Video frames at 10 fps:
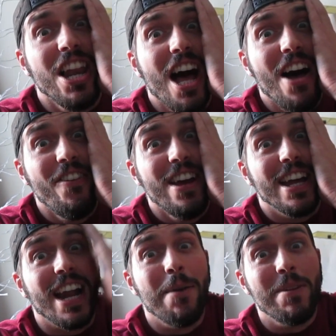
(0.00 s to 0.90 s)
love
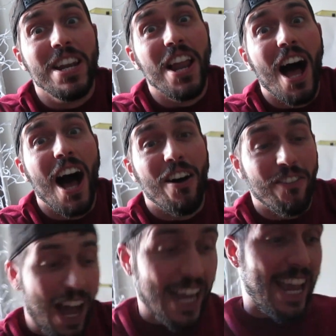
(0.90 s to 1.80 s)
it! I'm in
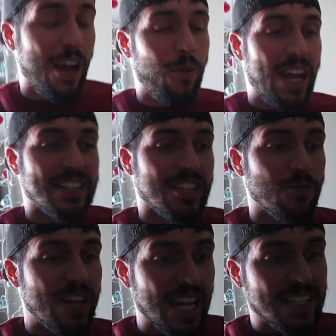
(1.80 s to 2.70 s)
love! I can't wait. So
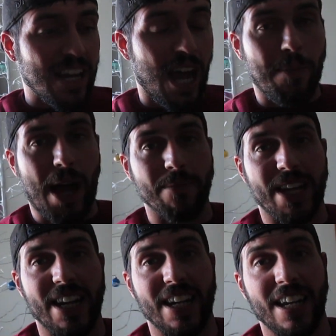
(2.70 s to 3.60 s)
next up, I'm
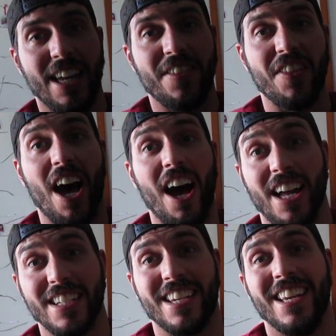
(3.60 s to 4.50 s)
getting the
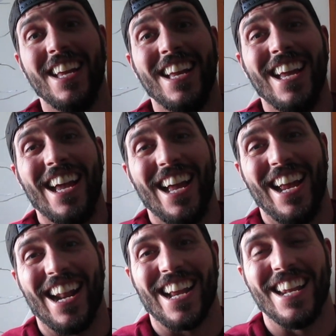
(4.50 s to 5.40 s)
hut.
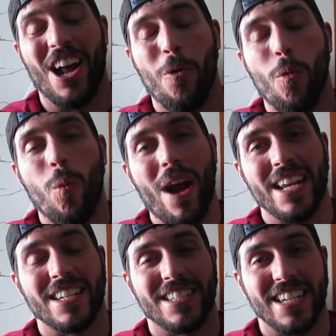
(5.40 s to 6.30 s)
And I cannot
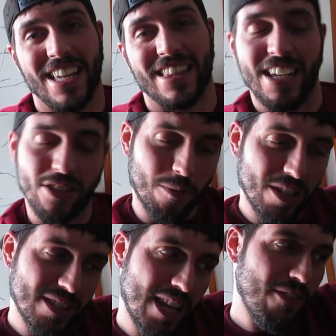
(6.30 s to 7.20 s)
wait to get that. So I
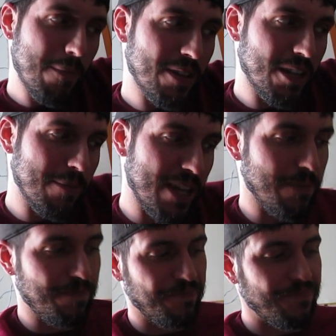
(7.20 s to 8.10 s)
want to save up a little
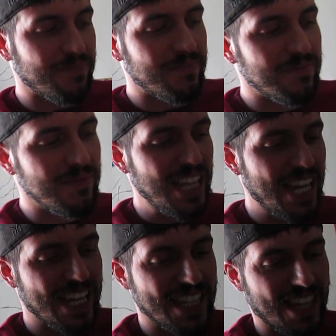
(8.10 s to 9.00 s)
bit
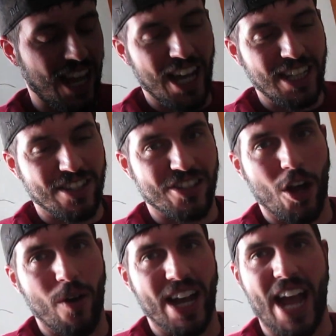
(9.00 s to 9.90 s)
and get the hut.
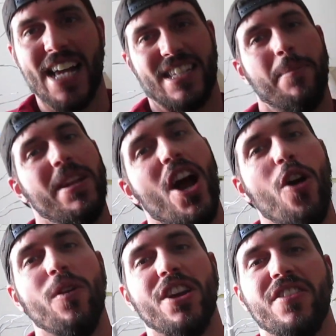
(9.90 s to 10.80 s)
So guys, let me
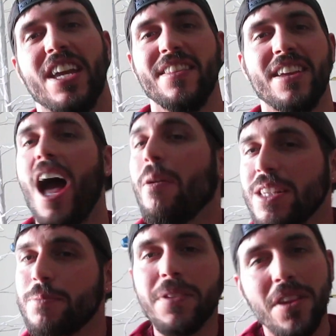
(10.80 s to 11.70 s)
know what you think in the
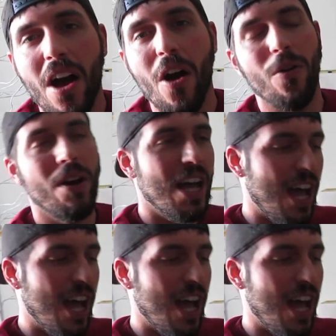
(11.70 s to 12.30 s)
comments below